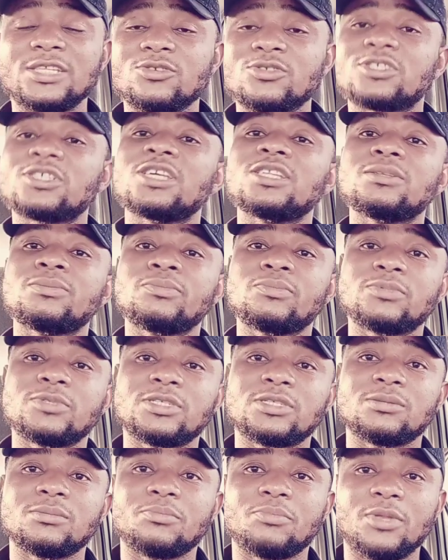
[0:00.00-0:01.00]
innocent
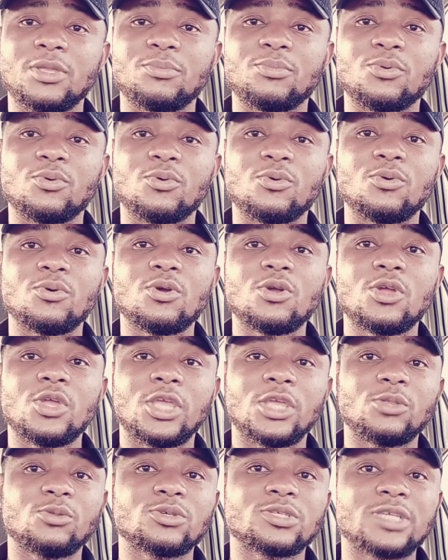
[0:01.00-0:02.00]
people,
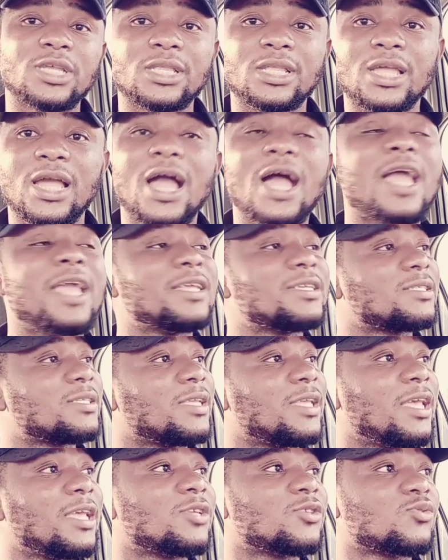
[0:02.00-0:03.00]
innocent guys,
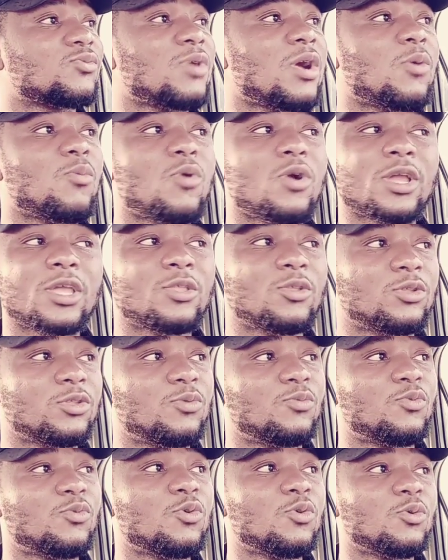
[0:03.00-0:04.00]
girls who are walking on
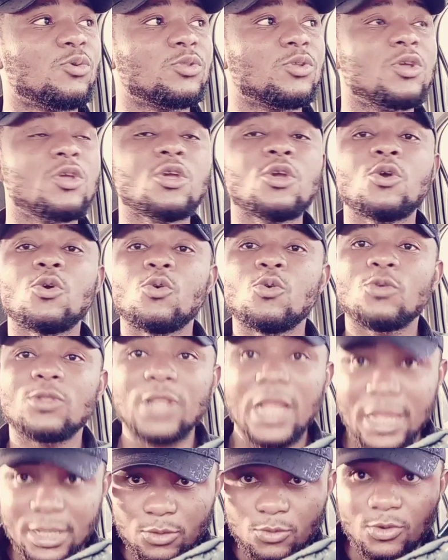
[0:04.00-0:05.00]
the road, who
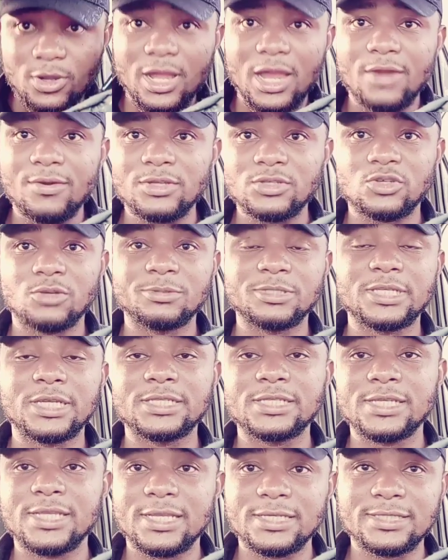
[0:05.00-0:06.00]
like to carry some
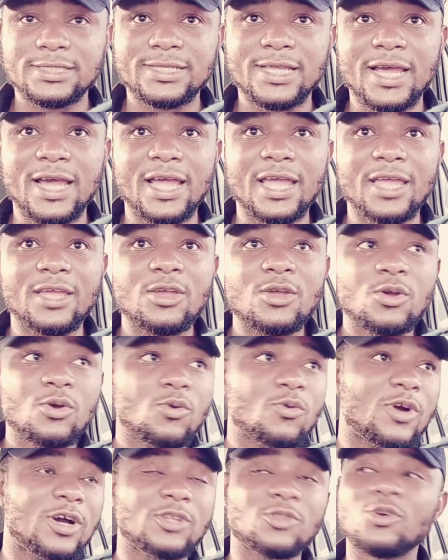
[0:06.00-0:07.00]
certain hairstyle,
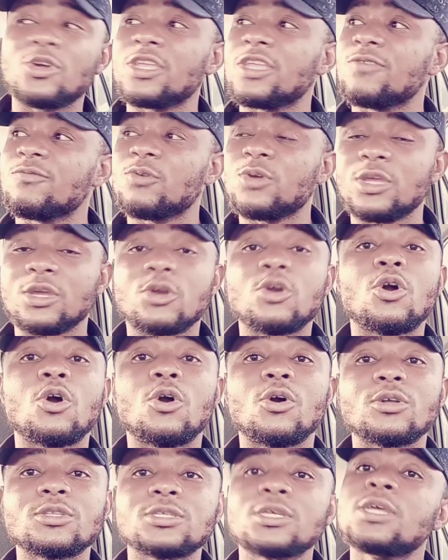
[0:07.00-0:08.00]
who are not even in
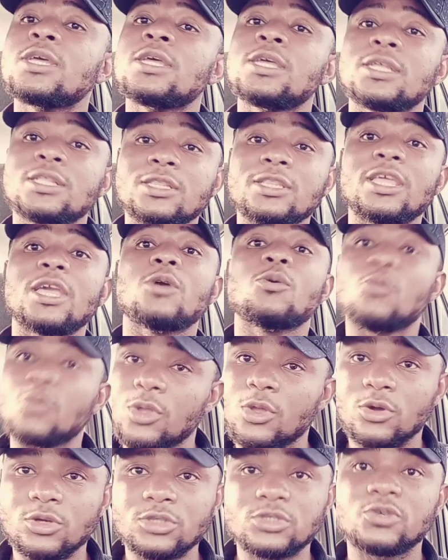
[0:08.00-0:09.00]
court, they
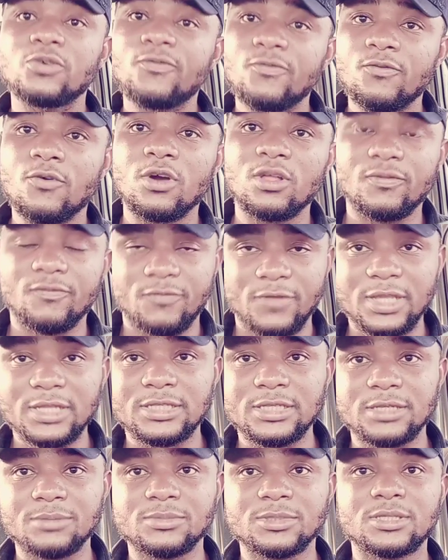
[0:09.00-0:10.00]
will also fall
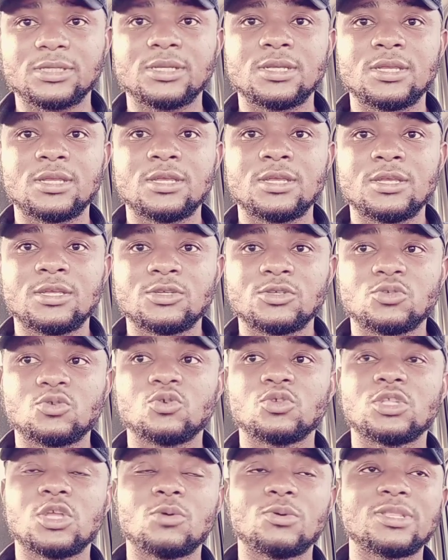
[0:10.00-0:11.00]
victims.
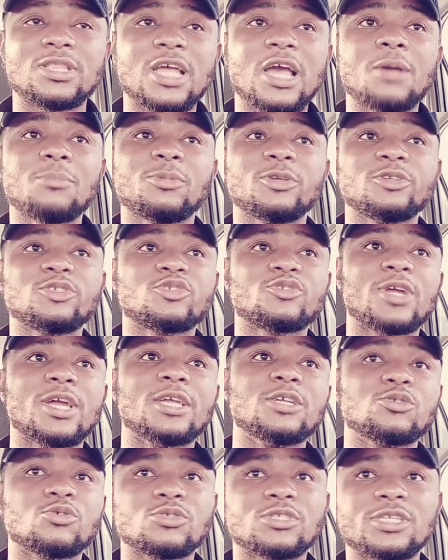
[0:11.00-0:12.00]
So they will now be
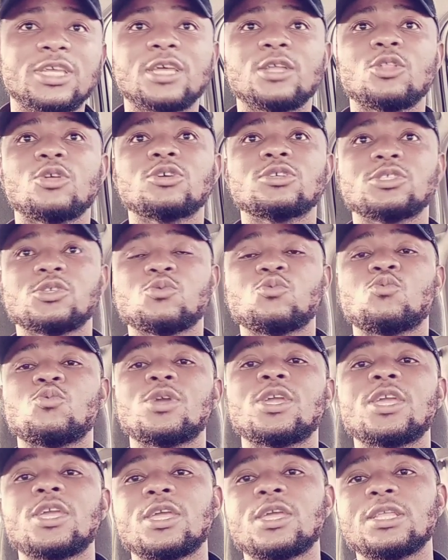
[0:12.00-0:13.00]
trying to tell us the
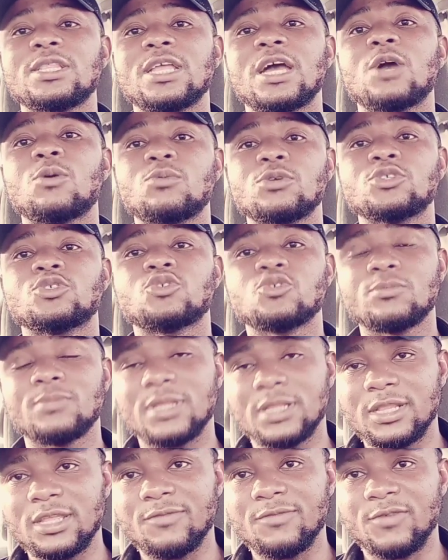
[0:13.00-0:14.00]
way that we should
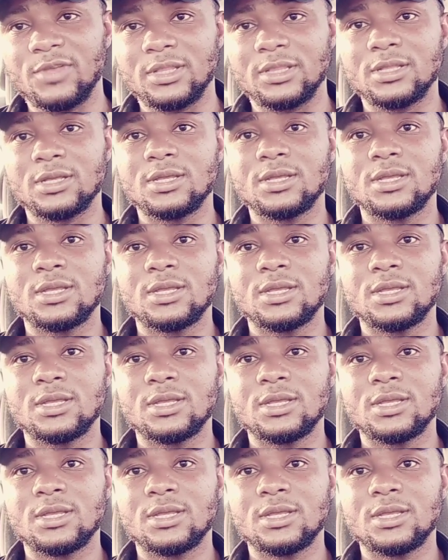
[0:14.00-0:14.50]
be living.